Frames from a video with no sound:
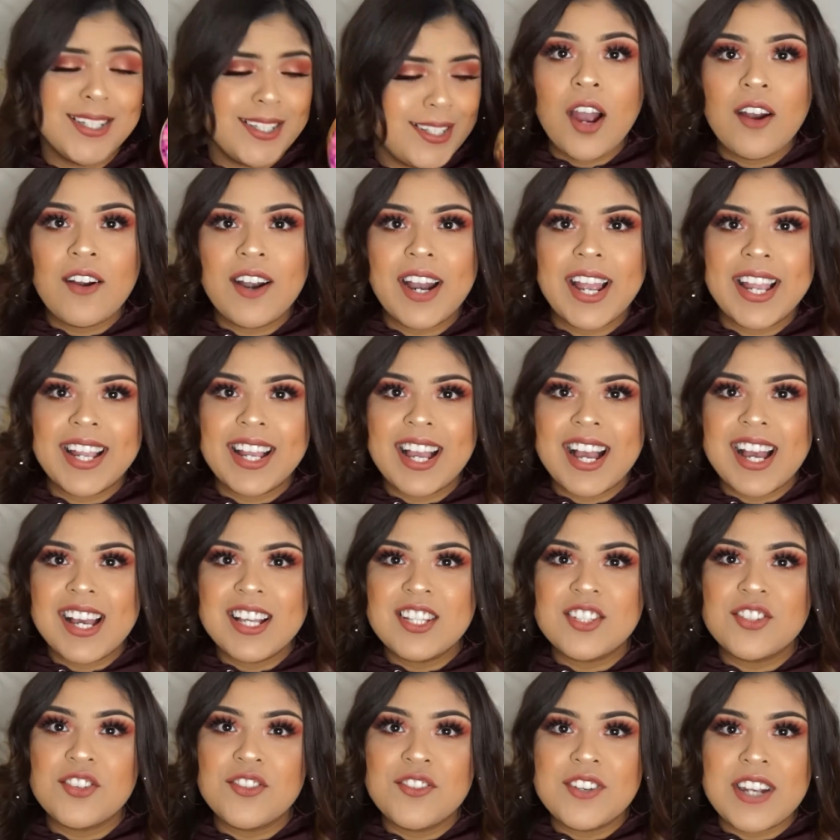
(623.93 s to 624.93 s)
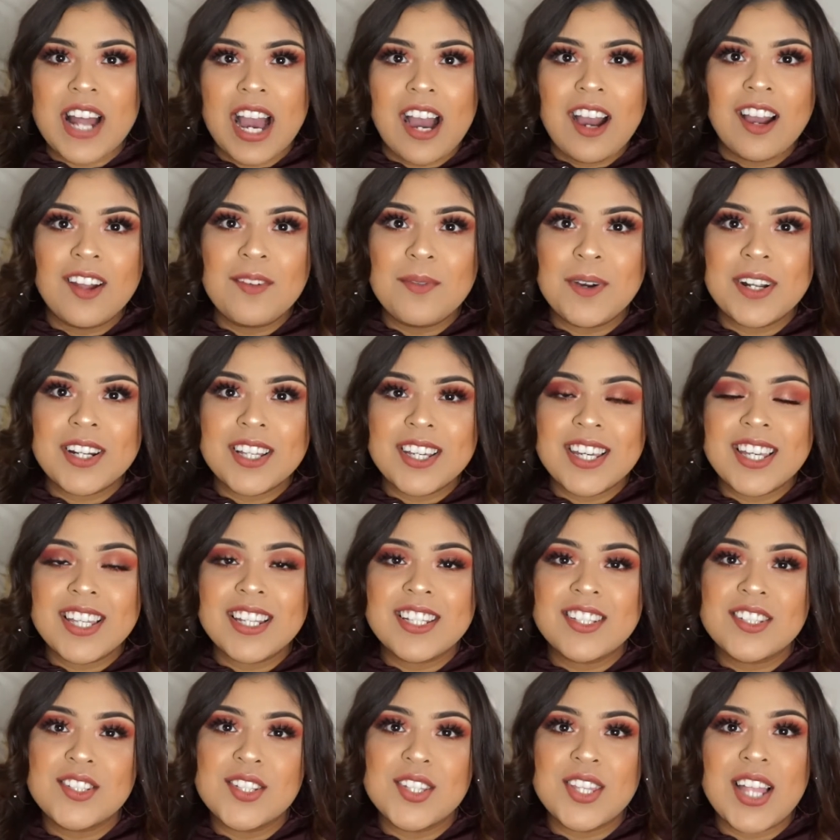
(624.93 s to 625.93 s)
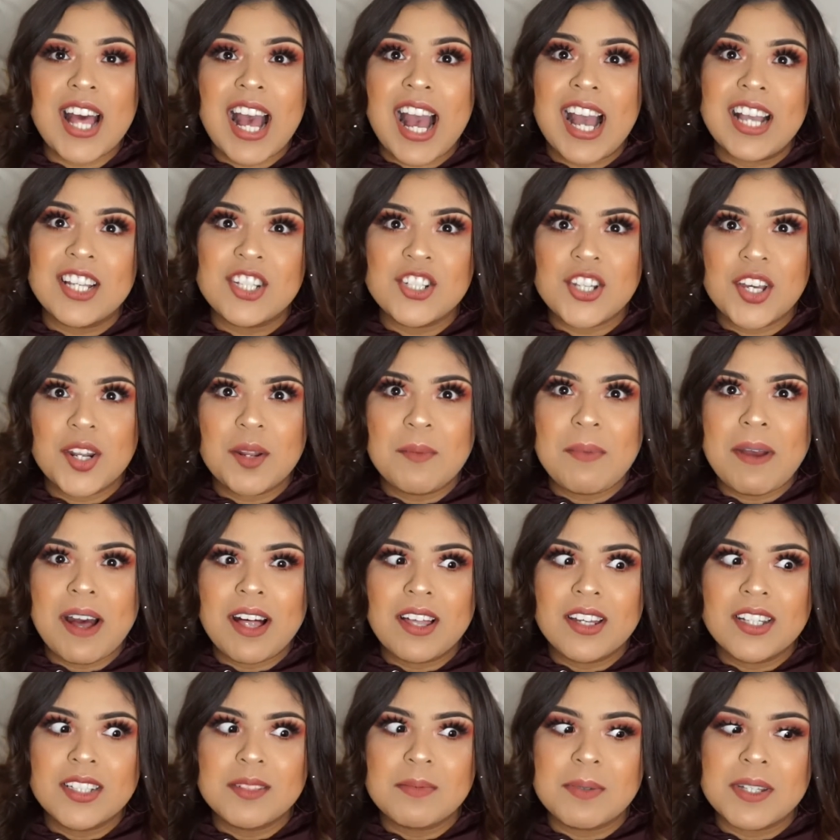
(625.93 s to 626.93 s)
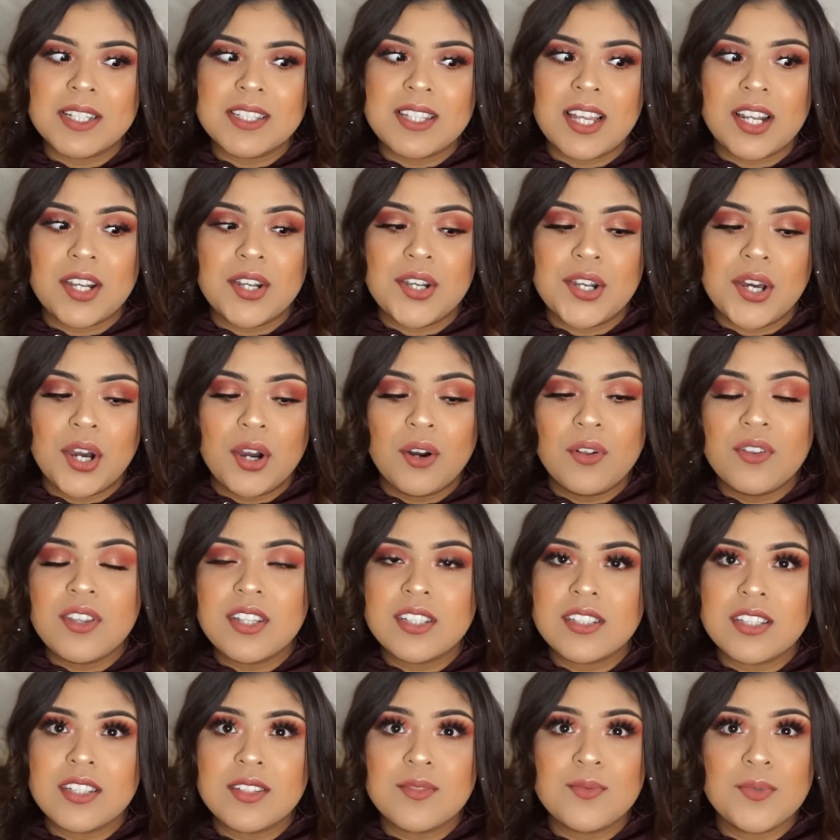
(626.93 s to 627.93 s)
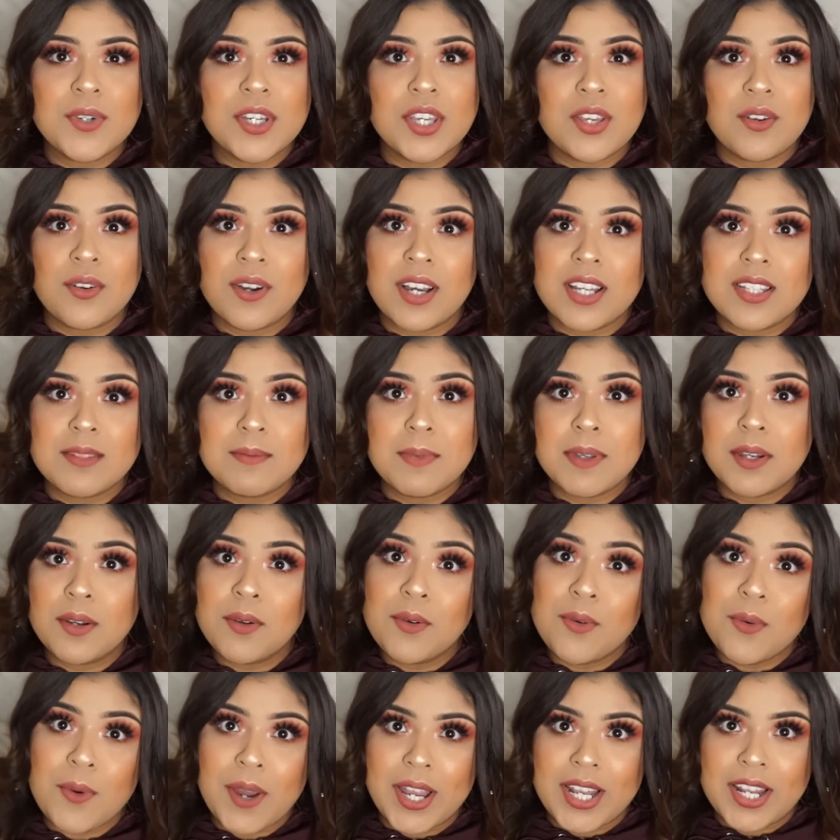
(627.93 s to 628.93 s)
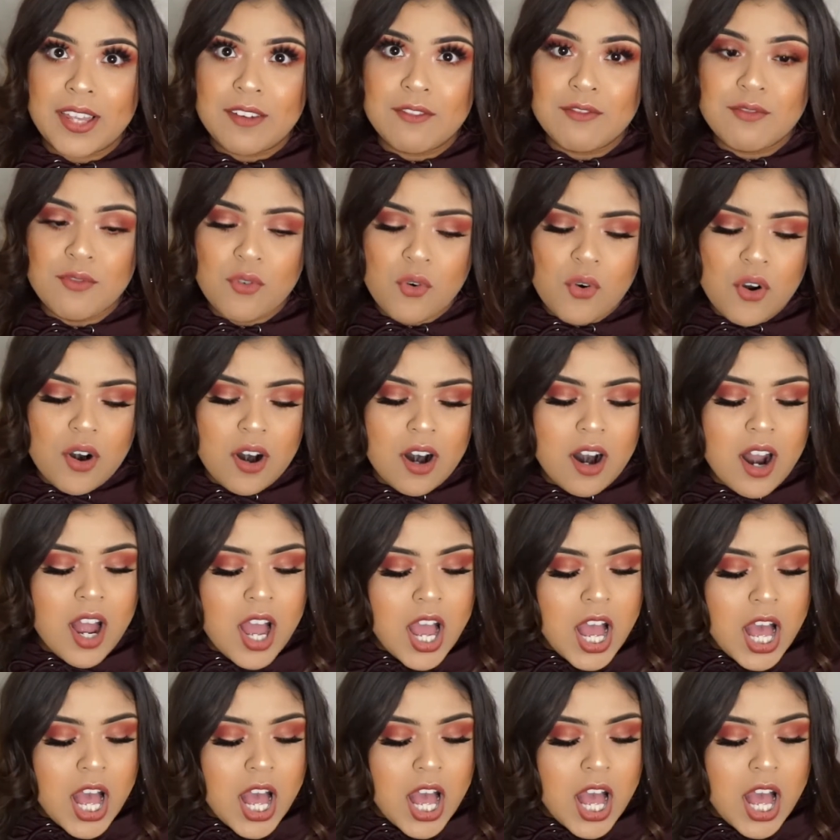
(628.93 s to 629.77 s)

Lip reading: Alright guys, so now I want to get into the eyeshadow palettes because I know this is what you guys been waiting for.